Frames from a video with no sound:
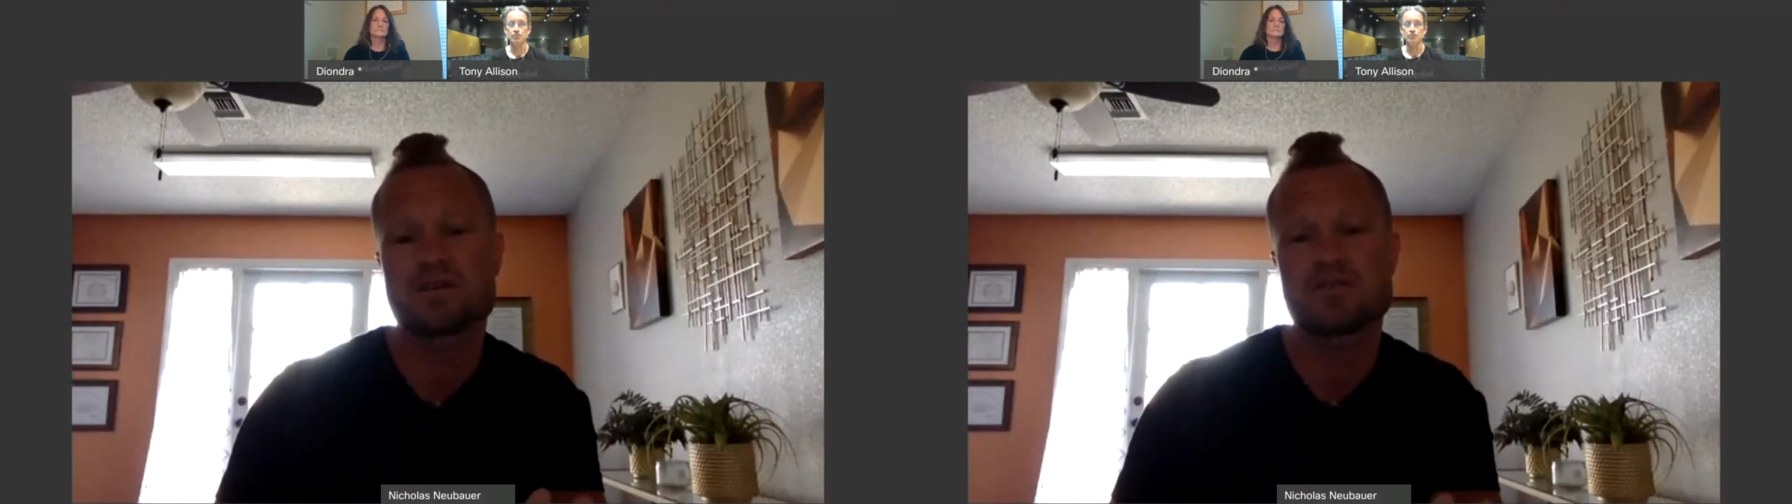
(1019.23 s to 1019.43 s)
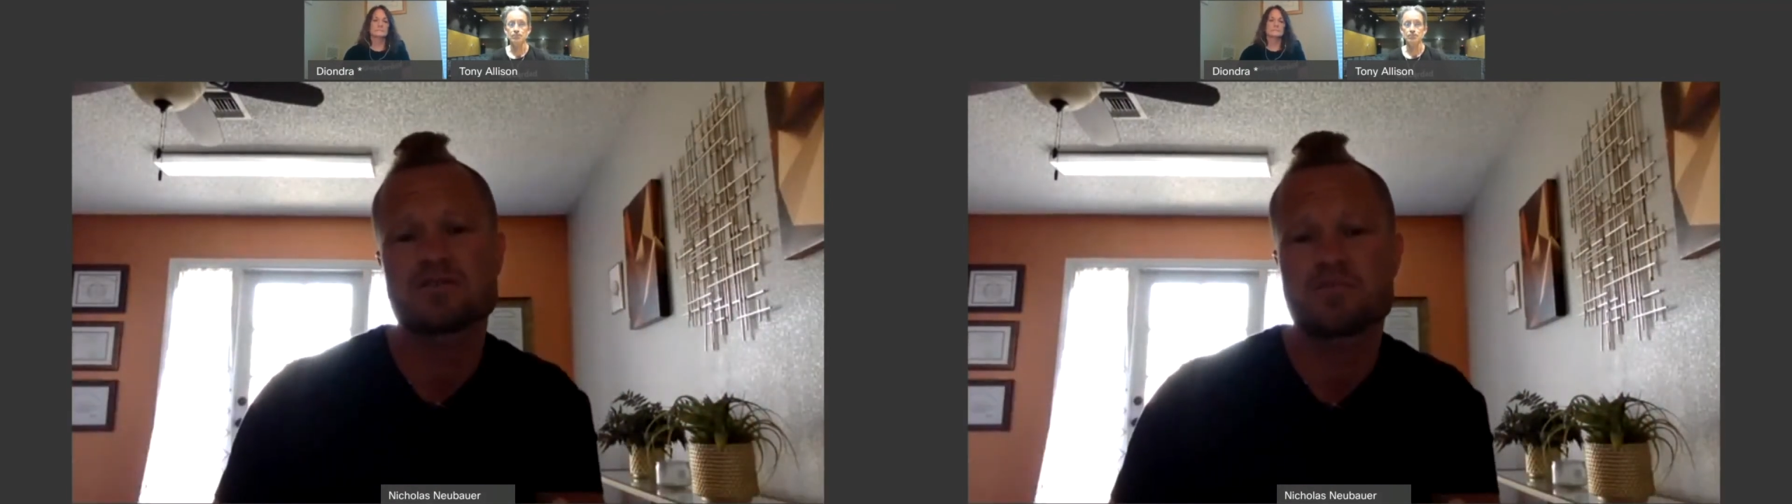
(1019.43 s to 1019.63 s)

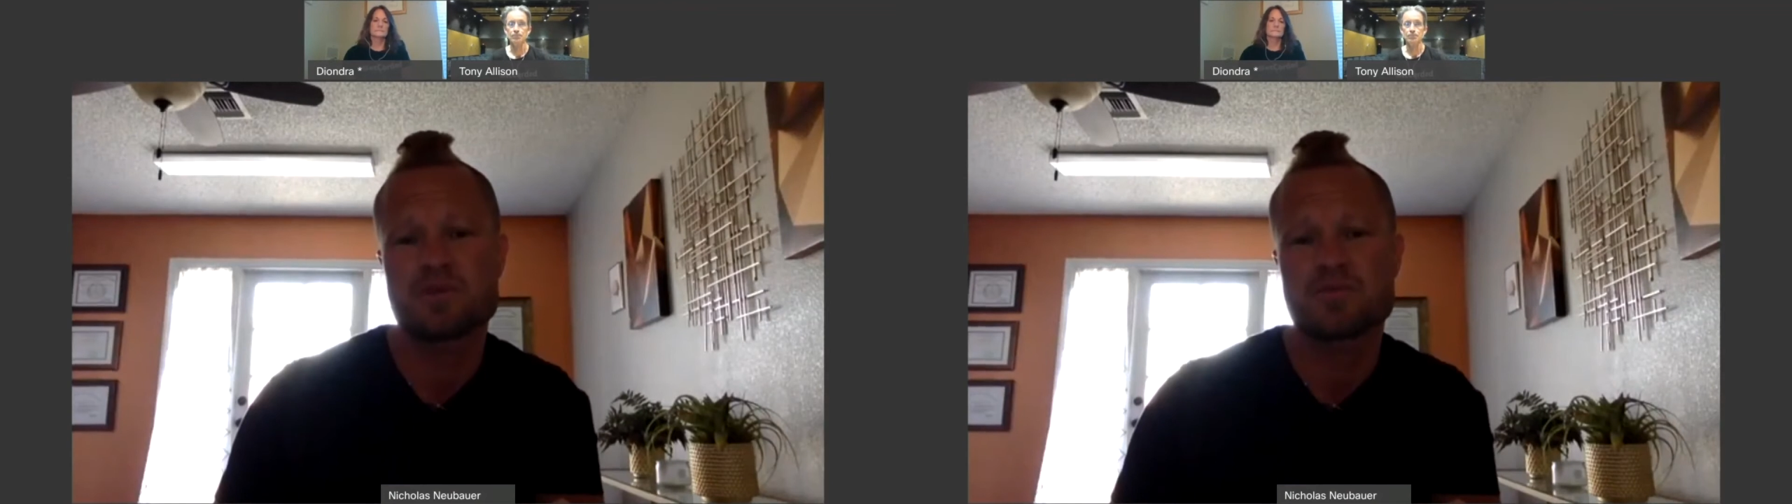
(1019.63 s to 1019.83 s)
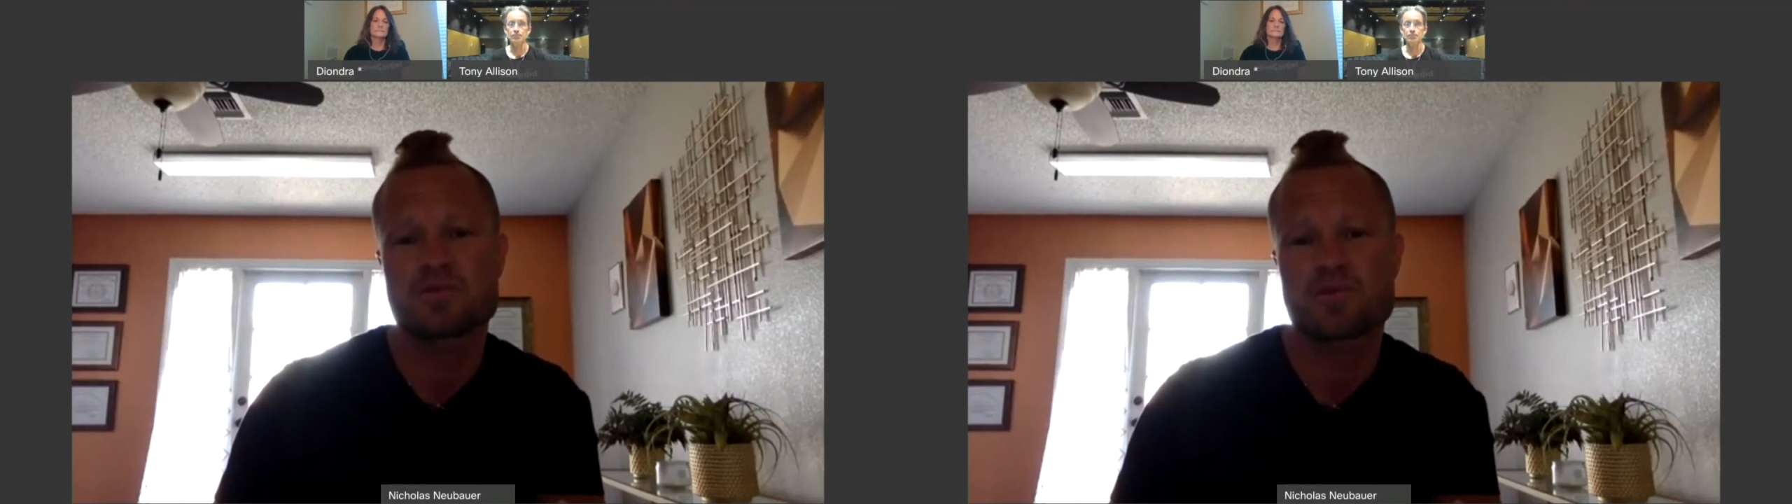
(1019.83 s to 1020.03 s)
those
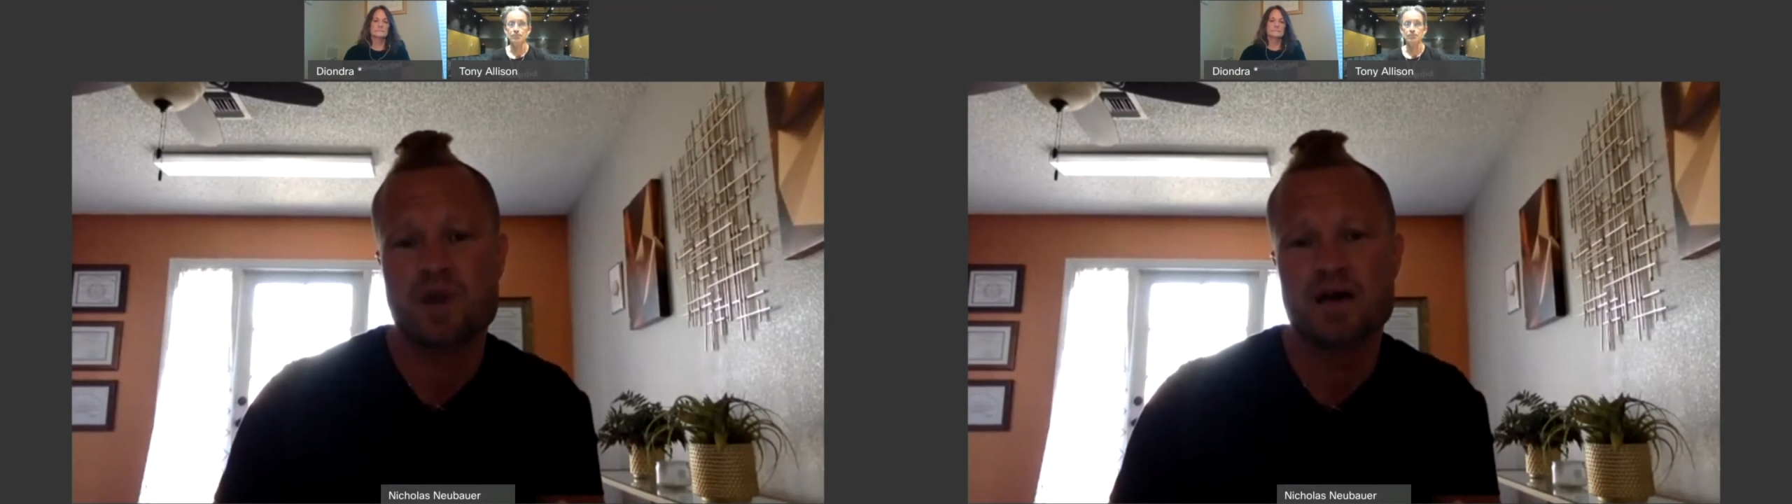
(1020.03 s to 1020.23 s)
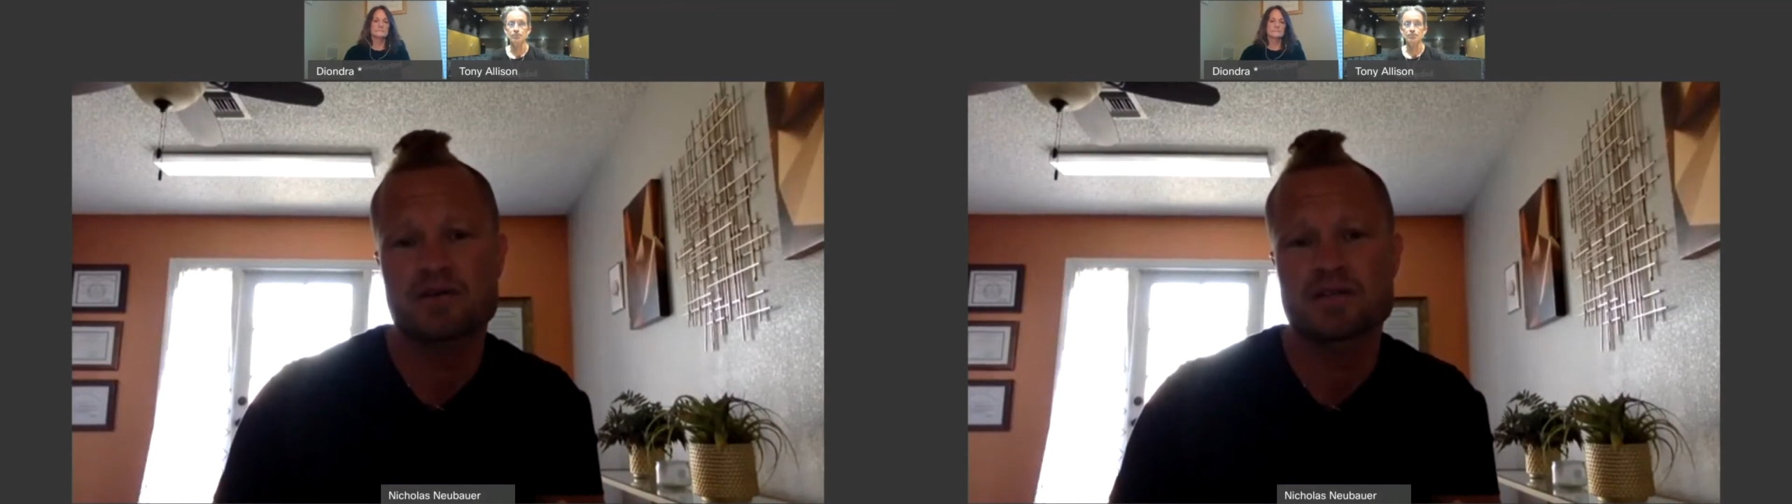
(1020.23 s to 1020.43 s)
people
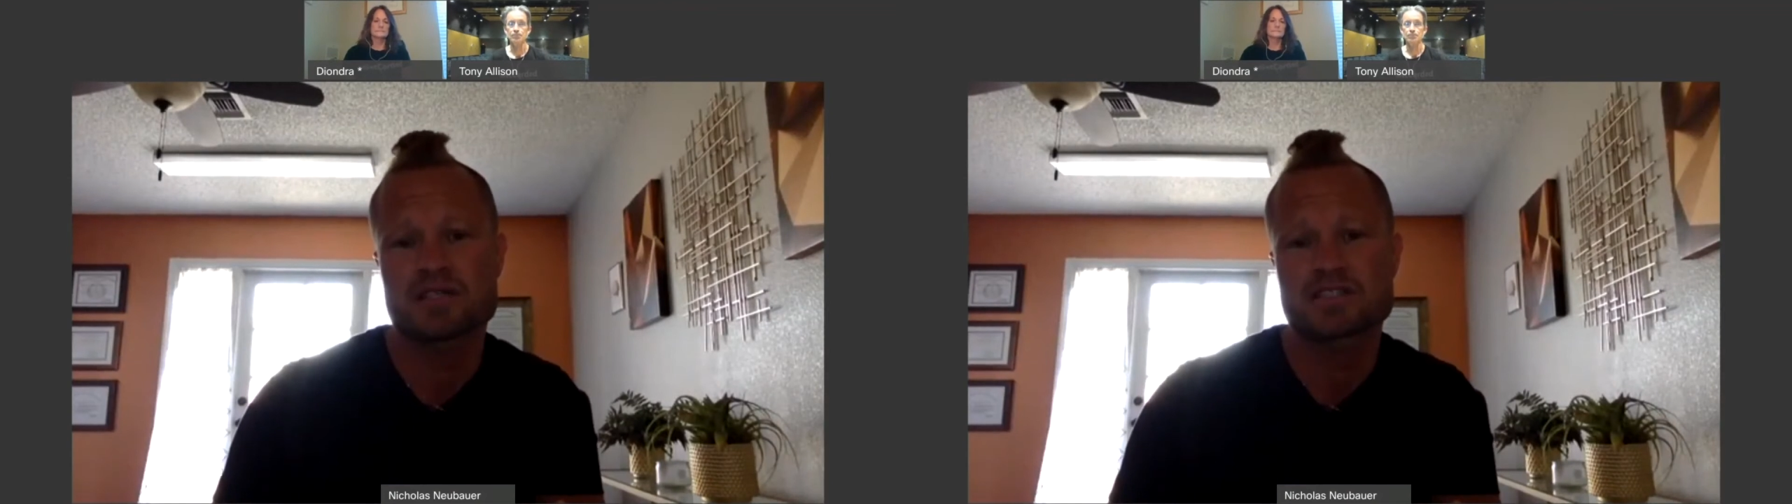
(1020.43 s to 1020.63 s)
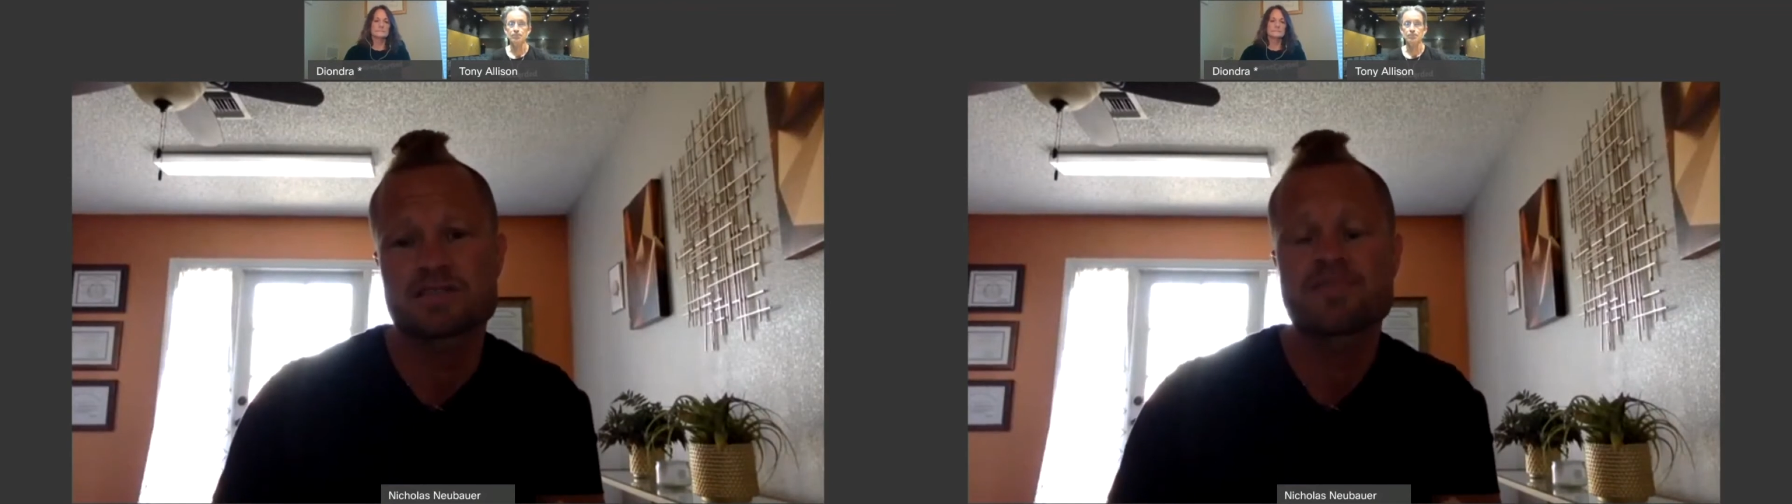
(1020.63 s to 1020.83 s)
around us,